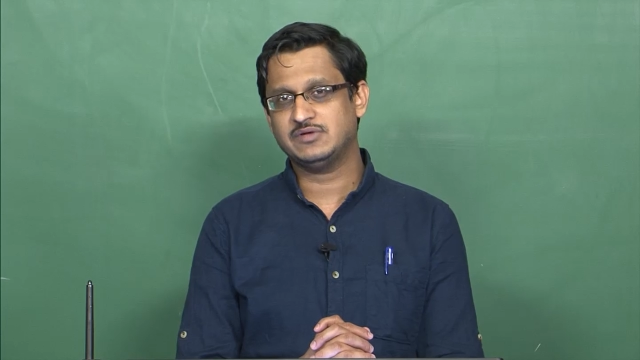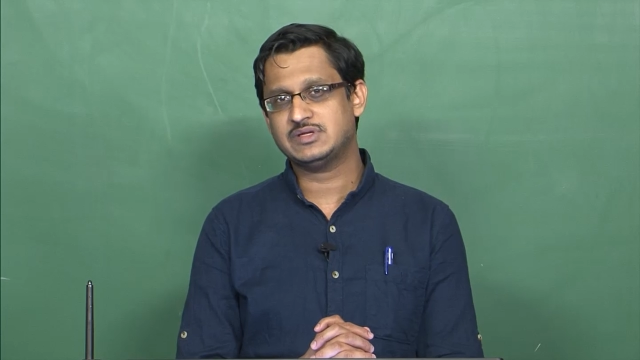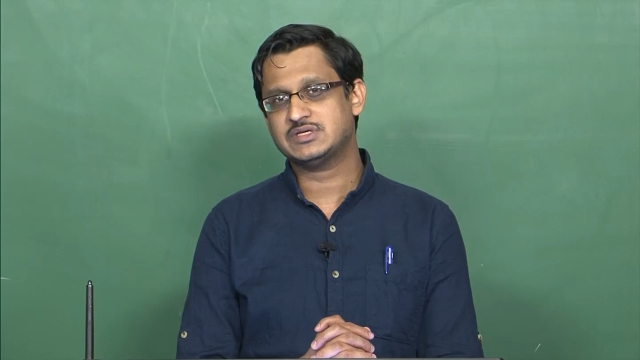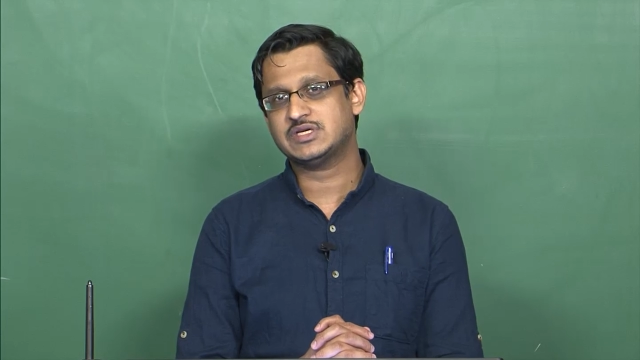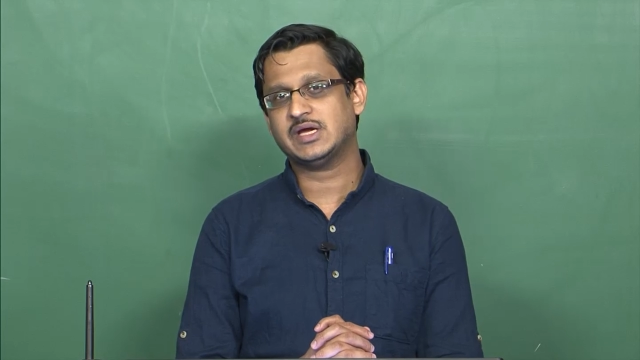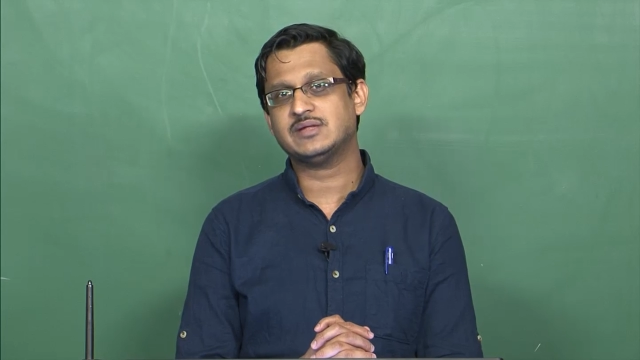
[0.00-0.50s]

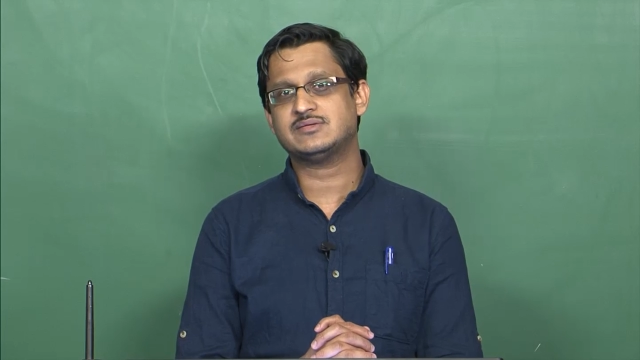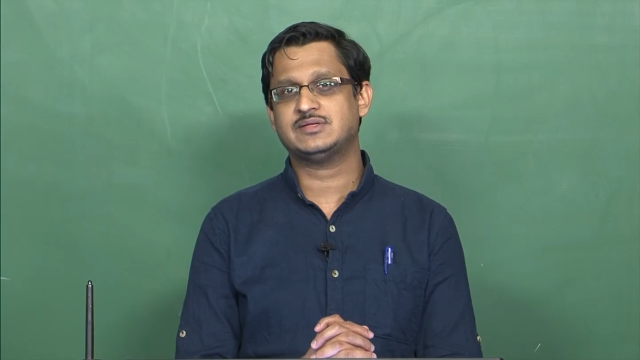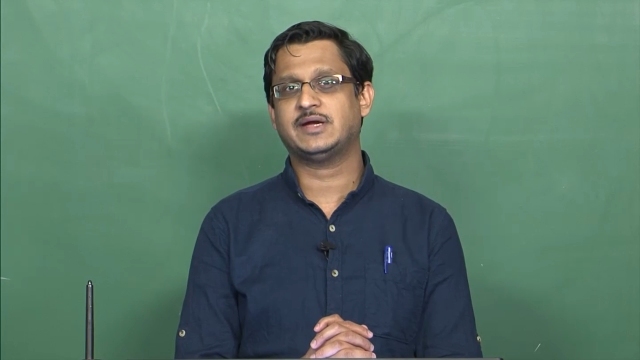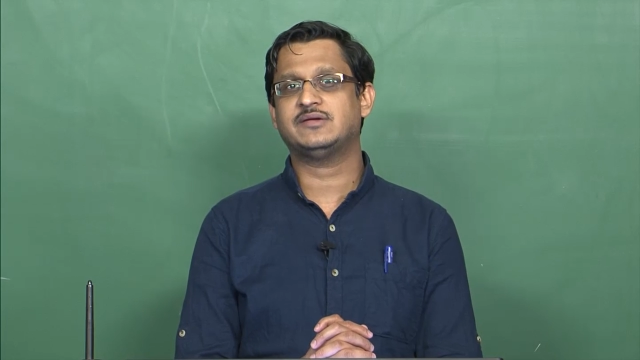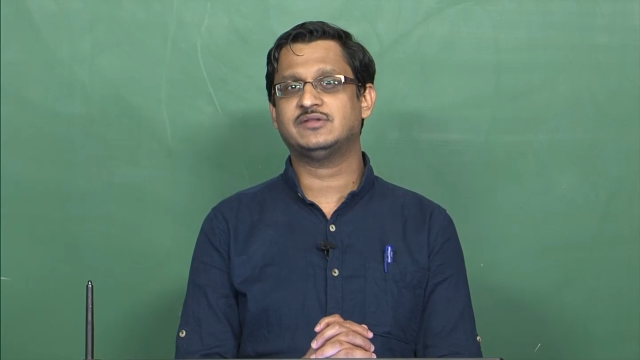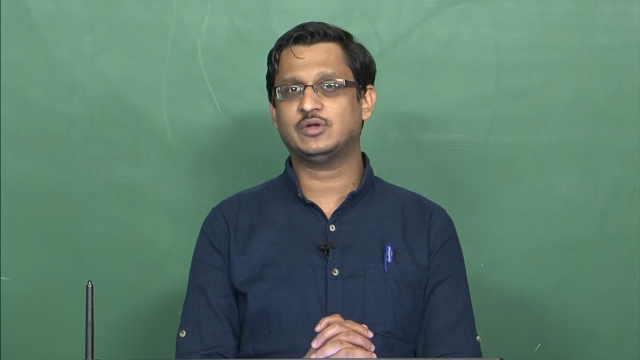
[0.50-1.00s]
which case
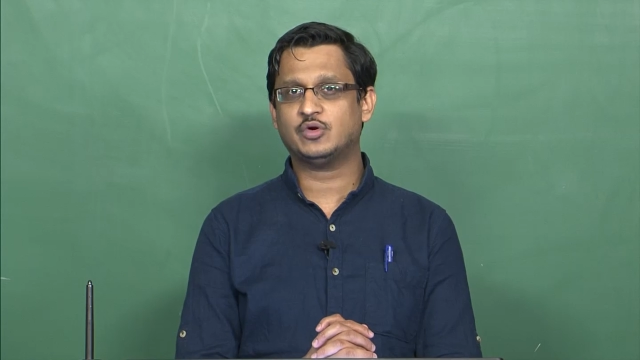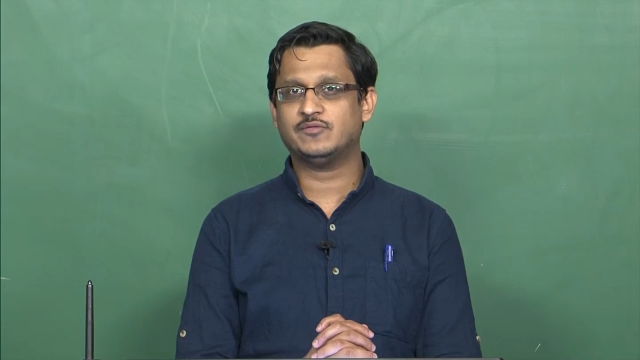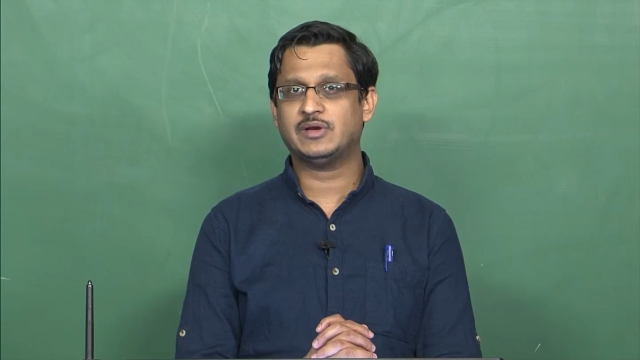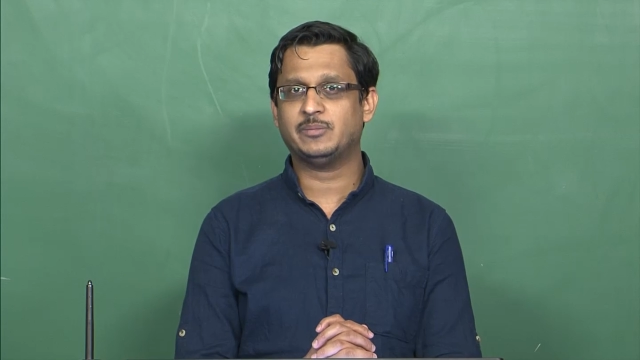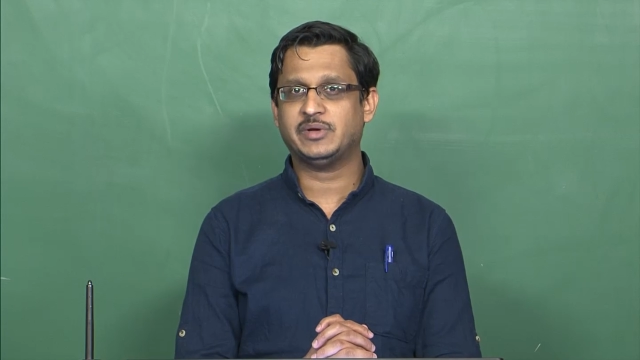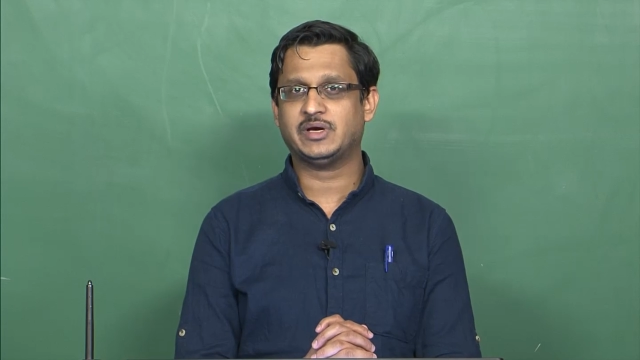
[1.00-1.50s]
Z0
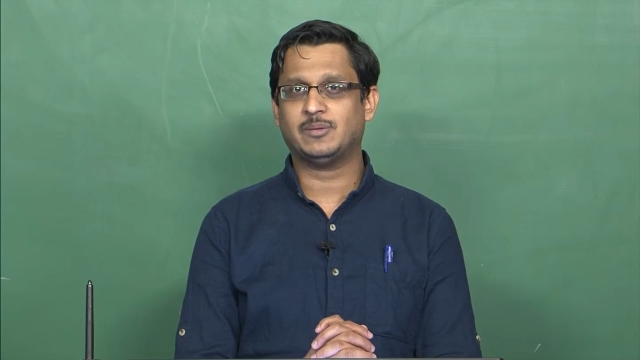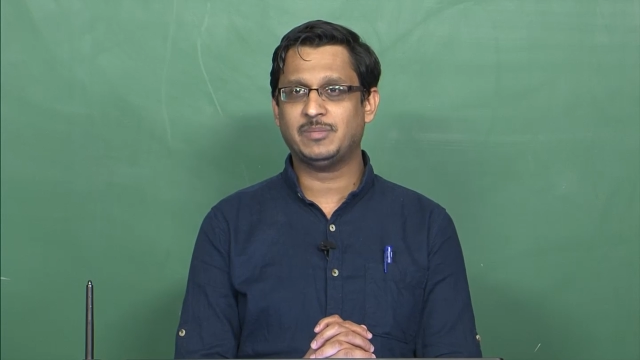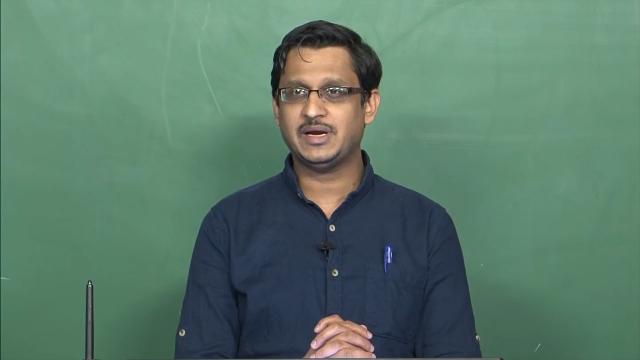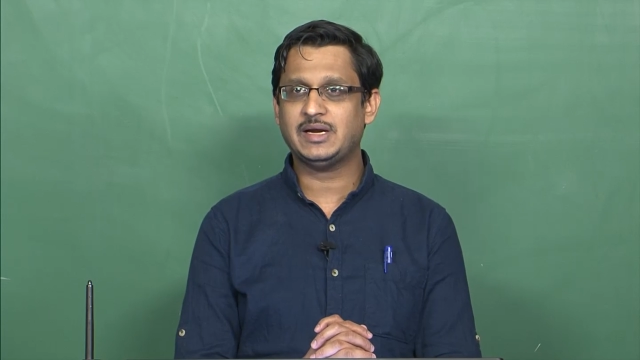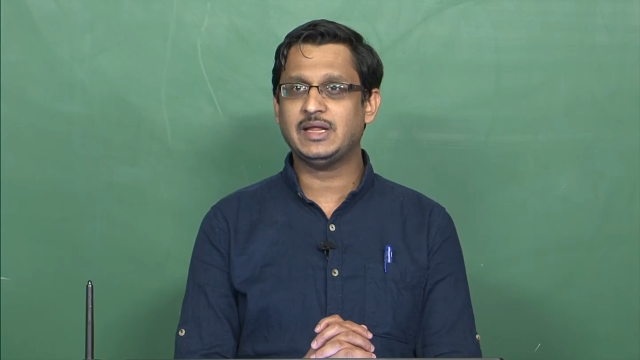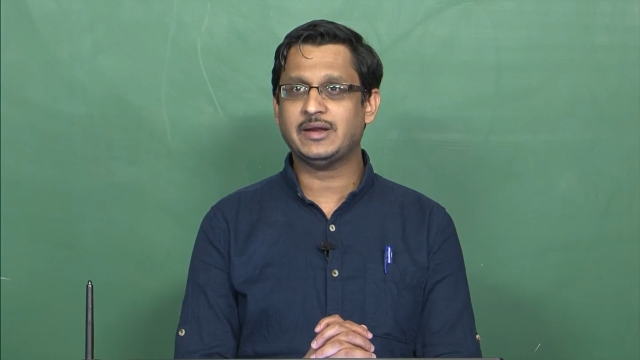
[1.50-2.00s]
will be
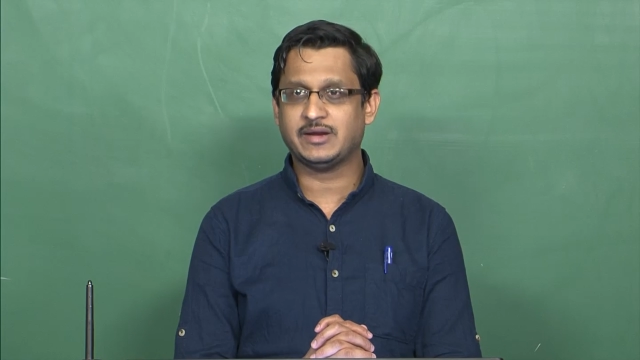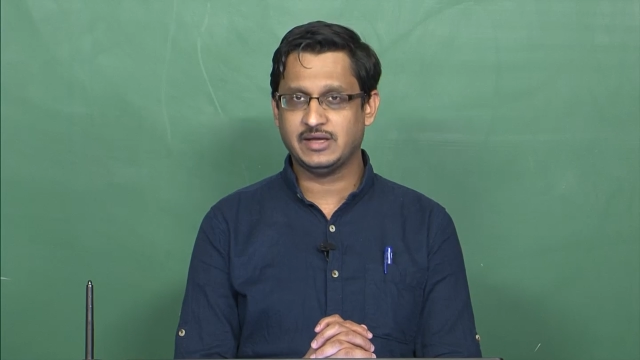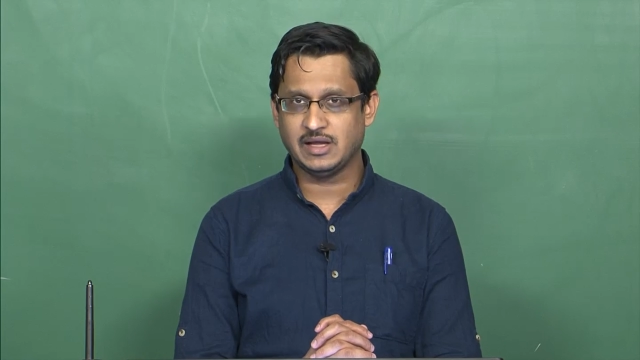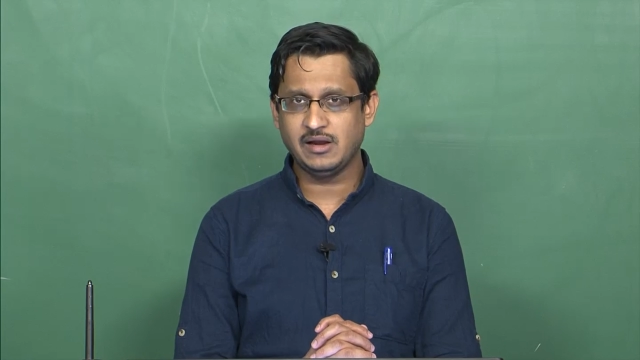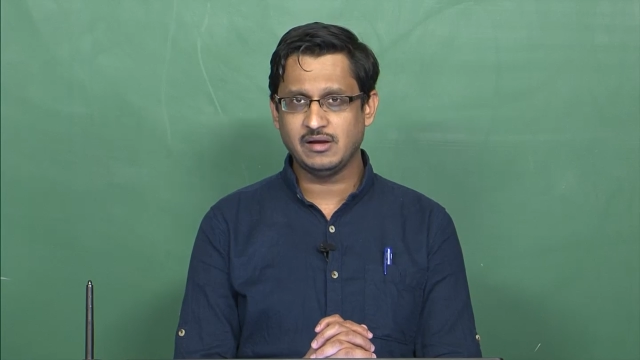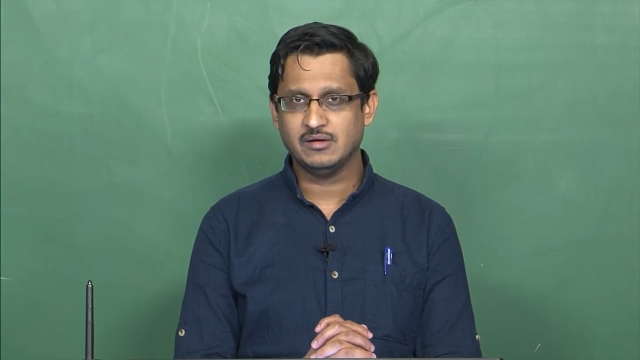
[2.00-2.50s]
completely
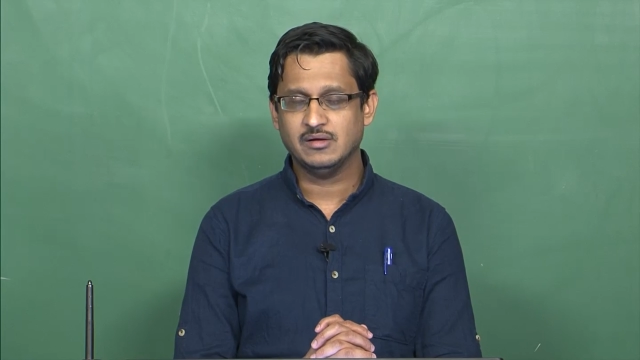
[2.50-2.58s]
real,